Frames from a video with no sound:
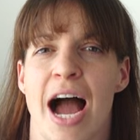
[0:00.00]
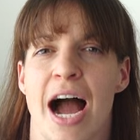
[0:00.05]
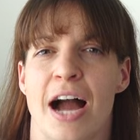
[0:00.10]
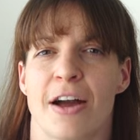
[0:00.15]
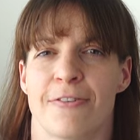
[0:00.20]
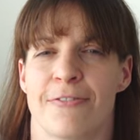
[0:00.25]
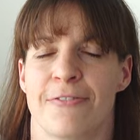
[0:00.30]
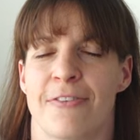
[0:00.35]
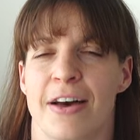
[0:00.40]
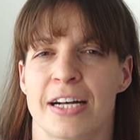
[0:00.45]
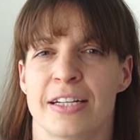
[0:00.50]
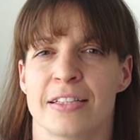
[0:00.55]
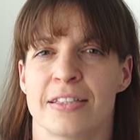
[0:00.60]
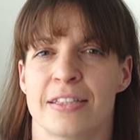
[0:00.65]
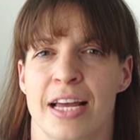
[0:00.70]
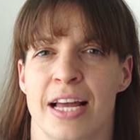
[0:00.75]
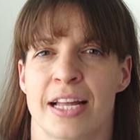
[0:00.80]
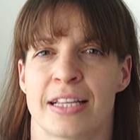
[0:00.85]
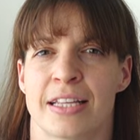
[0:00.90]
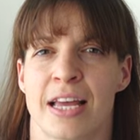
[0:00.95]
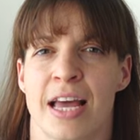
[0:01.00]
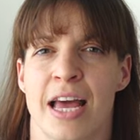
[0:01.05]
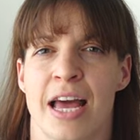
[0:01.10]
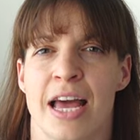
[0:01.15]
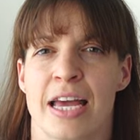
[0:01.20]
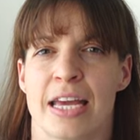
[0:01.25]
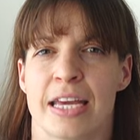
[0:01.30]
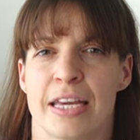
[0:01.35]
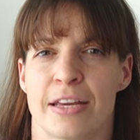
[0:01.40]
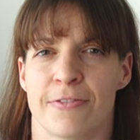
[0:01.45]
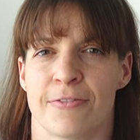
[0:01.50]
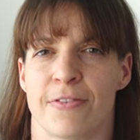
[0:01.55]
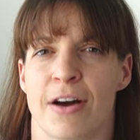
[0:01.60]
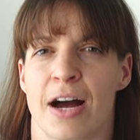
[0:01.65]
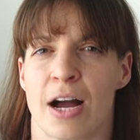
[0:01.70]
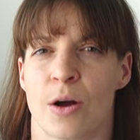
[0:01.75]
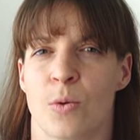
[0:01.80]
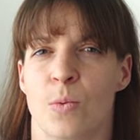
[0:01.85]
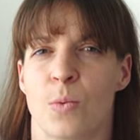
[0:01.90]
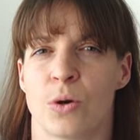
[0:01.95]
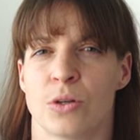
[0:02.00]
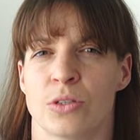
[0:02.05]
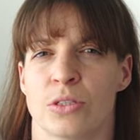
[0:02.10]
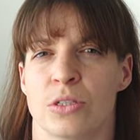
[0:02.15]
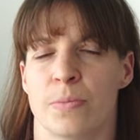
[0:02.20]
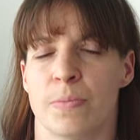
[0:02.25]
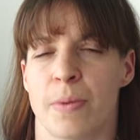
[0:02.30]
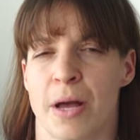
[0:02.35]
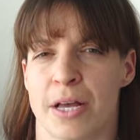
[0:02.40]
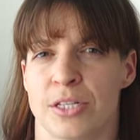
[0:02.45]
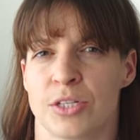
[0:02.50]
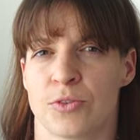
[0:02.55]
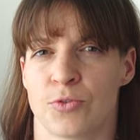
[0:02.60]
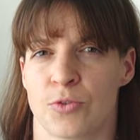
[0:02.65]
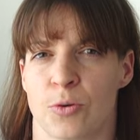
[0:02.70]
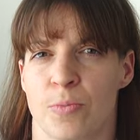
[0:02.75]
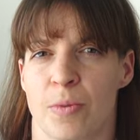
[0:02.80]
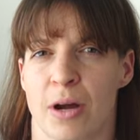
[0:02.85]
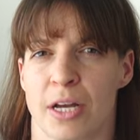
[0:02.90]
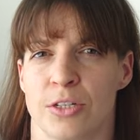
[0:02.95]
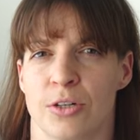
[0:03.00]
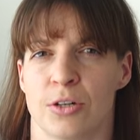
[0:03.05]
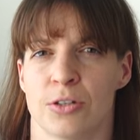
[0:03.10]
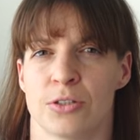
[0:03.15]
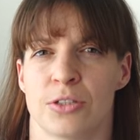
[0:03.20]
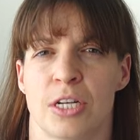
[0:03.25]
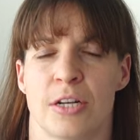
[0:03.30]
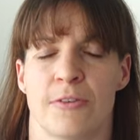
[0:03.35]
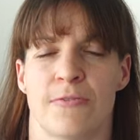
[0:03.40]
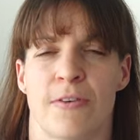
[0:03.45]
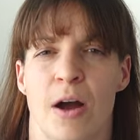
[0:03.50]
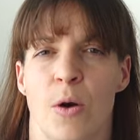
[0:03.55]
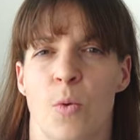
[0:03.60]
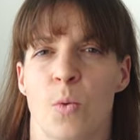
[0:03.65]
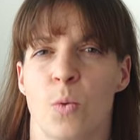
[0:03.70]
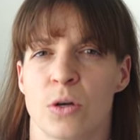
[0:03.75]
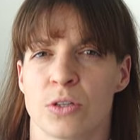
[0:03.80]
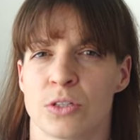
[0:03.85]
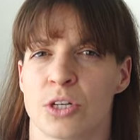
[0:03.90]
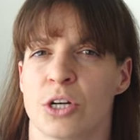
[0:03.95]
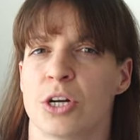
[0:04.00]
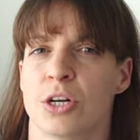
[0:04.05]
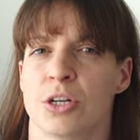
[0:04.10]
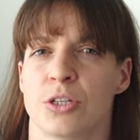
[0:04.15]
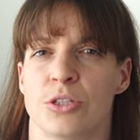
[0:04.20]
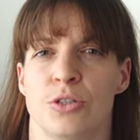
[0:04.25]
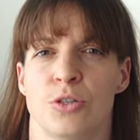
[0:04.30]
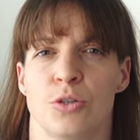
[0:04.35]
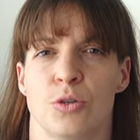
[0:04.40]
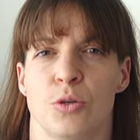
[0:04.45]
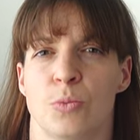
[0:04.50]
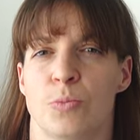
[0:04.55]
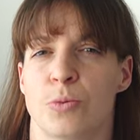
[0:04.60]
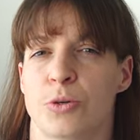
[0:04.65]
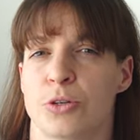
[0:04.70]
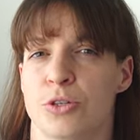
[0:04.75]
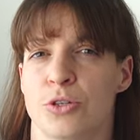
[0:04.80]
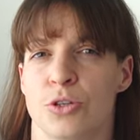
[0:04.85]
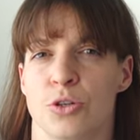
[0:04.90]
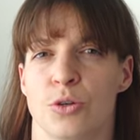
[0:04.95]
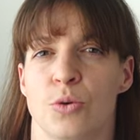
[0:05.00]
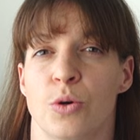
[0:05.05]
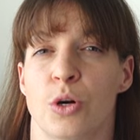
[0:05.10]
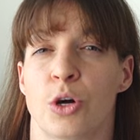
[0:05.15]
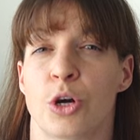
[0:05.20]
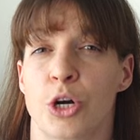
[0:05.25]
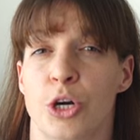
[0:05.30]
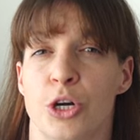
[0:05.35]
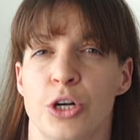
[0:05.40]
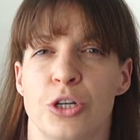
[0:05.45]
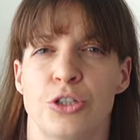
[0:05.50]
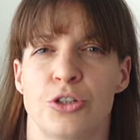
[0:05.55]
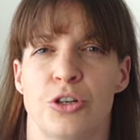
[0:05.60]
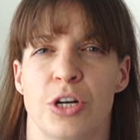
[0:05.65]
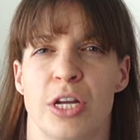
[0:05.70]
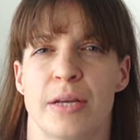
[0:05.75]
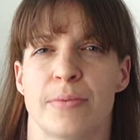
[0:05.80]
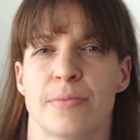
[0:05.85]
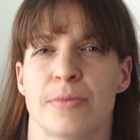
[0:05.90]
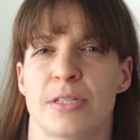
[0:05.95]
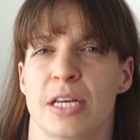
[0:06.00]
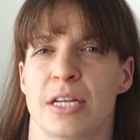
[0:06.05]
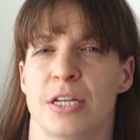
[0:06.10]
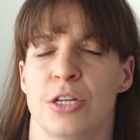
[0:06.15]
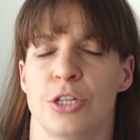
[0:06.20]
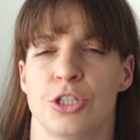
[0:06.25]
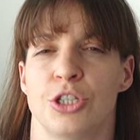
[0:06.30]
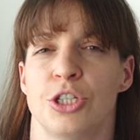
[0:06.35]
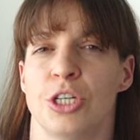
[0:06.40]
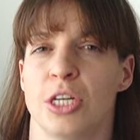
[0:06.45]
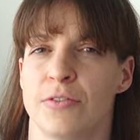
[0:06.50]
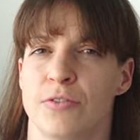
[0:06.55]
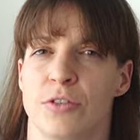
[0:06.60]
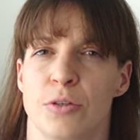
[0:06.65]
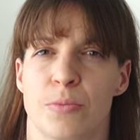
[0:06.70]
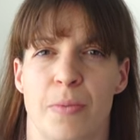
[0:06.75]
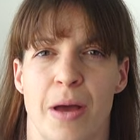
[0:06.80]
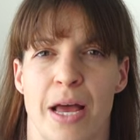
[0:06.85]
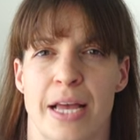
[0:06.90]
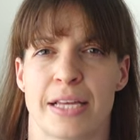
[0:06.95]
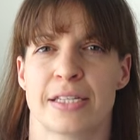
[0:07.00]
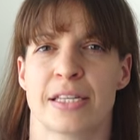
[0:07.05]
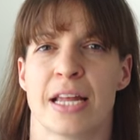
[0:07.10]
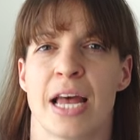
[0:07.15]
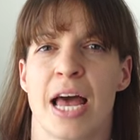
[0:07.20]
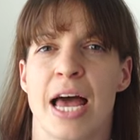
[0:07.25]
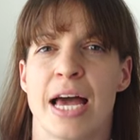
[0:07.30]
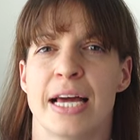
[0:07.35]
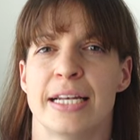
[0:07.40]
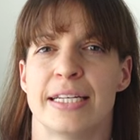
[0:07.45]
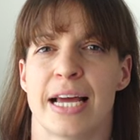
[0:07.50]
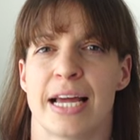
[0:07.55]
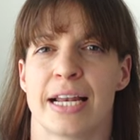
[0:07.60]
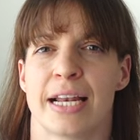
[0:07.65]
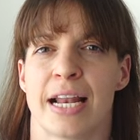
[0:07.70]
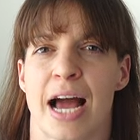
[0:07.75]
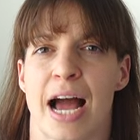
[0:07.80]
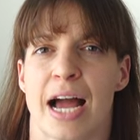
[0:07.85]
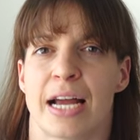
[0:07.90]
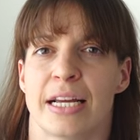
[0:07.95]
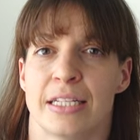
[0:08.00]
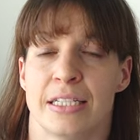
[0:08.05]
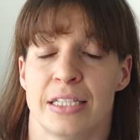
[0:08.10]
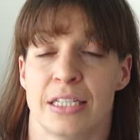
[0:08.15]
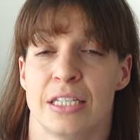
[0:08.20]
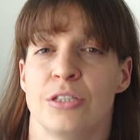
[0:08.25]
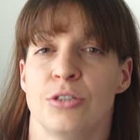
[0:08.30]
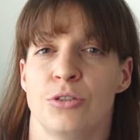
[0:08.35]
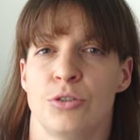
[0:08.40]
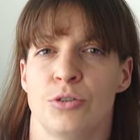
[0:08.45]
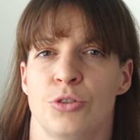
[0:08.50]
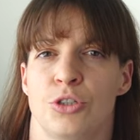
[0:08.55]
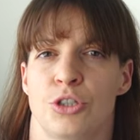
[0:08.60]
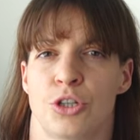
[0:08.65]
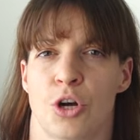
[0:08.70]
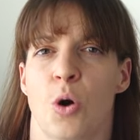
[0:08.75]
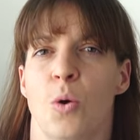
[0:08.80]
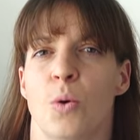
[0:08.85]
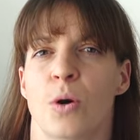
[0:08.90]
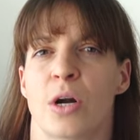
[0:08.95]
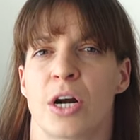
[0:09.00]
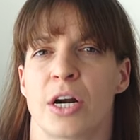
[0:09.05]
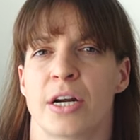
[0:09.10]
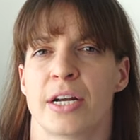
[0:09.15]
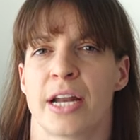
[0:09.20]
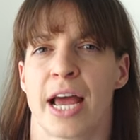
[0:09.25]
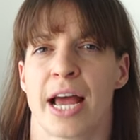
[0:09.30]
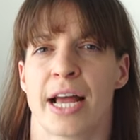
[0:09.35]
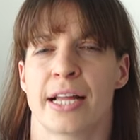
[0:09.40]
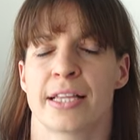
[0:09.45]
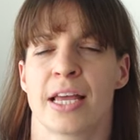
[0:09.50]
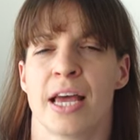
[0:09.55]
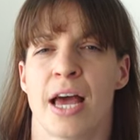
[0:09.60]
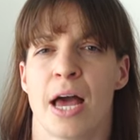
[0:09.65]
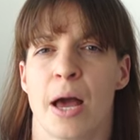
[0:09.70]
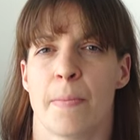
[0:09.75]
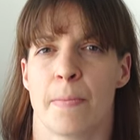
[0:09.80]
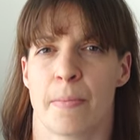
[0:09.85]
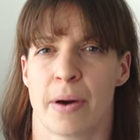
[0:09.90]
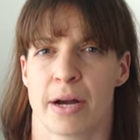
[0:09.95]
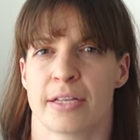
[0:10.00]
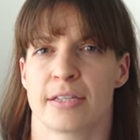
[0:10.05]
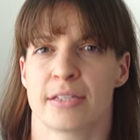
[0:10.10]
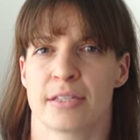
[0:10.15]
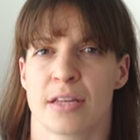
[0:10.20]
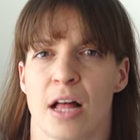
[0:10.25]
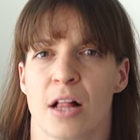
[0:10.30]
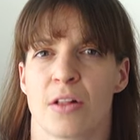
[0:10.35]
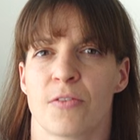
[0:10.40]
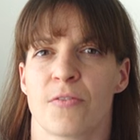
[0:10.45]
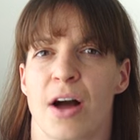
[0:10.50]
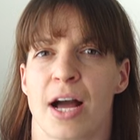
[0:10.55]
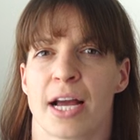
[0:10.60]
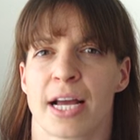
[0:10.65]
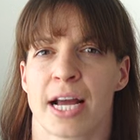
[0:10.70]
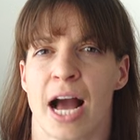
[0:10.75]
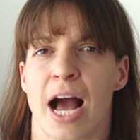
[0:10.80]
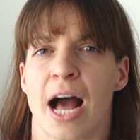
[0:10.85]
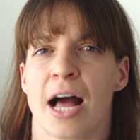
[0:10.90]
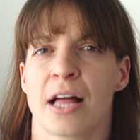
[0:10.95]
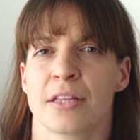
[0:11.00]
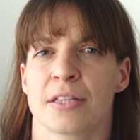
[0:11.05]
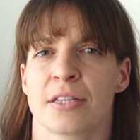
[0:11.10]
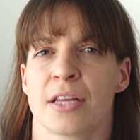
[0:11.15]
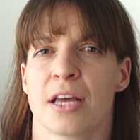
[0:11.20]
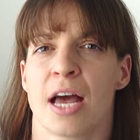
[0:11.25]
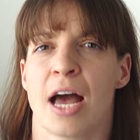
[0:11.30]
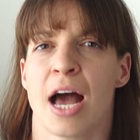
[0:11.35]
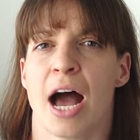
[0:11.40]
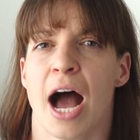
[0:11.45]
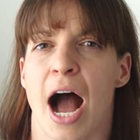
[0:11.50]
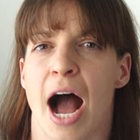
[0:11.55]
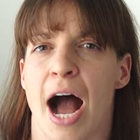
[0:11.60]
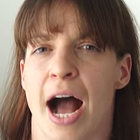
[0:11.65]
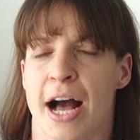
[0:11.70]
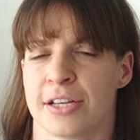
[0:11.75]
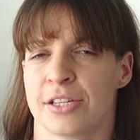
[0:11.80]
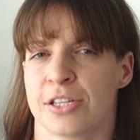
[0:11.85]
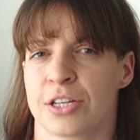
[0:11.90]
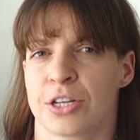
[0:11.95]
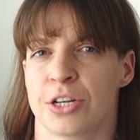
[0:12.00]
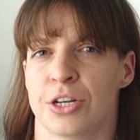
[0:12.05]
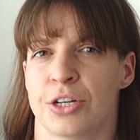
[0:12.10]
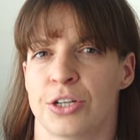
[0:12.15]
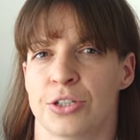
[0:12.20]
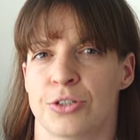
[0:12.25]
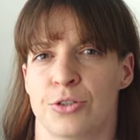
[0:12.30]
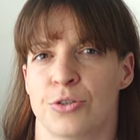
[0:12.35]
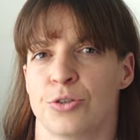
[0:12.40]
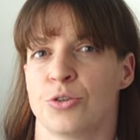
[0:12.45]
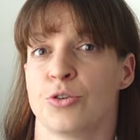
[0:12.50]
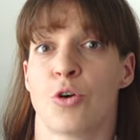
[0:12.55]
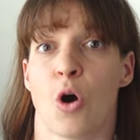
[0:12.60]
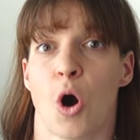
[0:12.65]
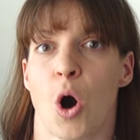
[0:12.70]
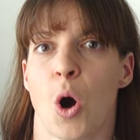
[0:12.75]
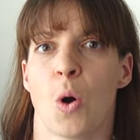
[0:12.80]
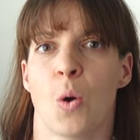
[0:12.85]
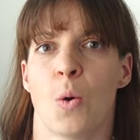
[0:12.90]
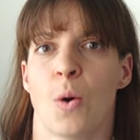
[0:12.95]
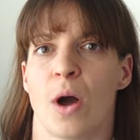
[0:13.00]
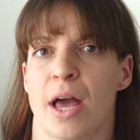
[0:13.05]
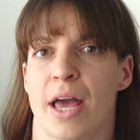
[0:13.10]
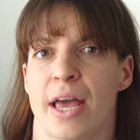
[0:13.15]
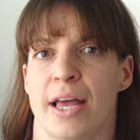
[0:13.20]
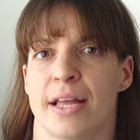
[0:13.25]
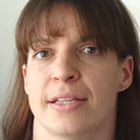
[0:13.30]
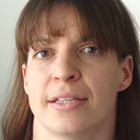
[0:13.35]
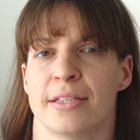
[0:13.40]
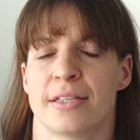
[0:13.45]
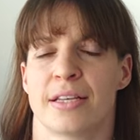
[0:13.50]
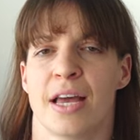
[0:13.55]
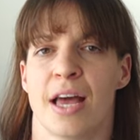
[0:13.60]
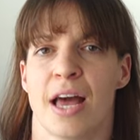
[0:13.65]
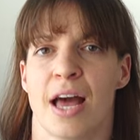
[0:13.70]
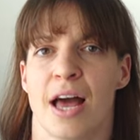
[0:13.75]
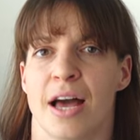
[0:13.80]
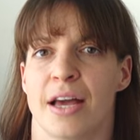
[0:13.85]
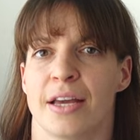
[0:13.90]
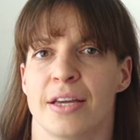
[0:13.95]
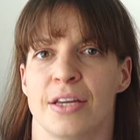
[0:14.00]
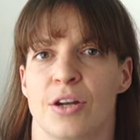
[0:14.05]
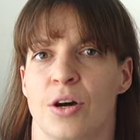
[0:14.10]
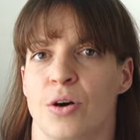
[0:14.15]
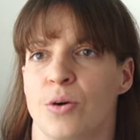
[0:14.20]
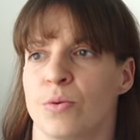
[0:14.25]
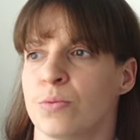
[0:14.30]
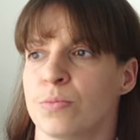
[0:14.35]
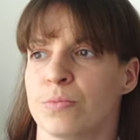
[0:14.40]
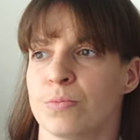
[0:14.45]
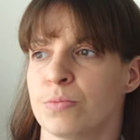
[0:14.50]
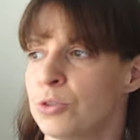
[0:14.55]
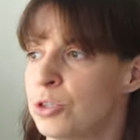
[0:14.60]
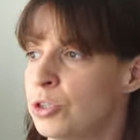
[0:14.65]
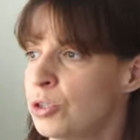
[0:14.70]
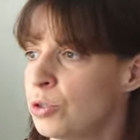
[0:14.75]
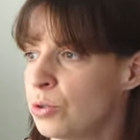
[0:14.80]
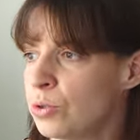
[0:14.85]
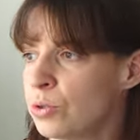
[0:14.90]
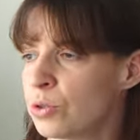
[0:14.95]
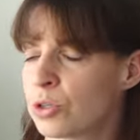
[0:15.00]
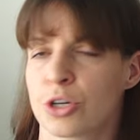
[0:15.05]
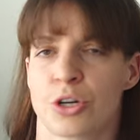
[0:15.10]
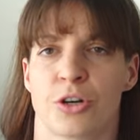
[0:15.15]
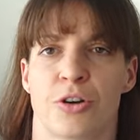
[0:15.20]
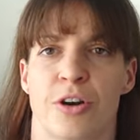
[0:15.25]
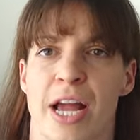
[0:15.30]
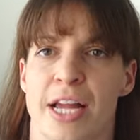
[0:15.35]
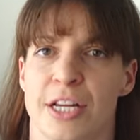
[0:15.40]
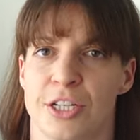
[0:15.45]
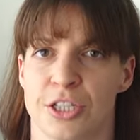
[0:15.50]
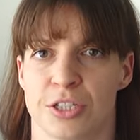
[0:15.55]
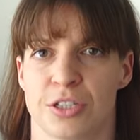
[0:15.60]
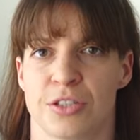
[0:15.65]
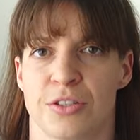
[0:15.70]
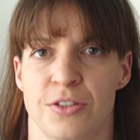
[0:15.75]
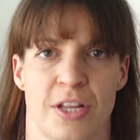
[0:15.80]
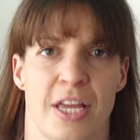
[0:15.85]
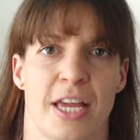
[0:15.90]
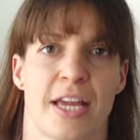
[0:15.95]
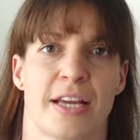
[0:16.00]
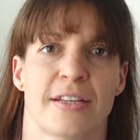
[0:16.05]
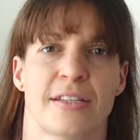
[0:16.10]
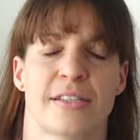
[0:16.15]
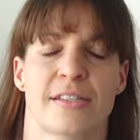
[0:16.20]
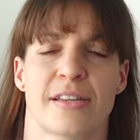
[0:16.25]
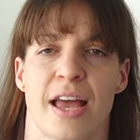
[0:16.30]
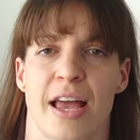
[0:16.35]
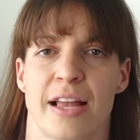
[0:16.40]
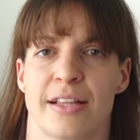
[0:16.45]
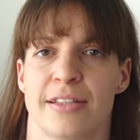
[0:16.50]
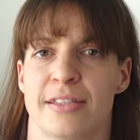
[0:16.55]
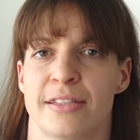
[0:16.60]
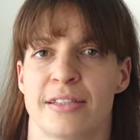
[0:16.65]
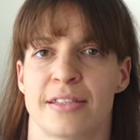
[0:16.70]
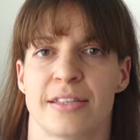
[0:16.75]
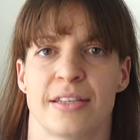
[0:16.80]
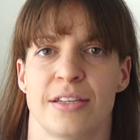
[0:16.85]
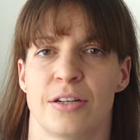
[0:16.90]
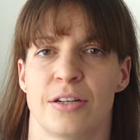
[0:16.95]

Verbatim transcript: I felt that if I want the best for my daughter, if I want her to pursue her dreams and achieve the best, then I need to show her that myself. I can't ask her to go and do courageous things and,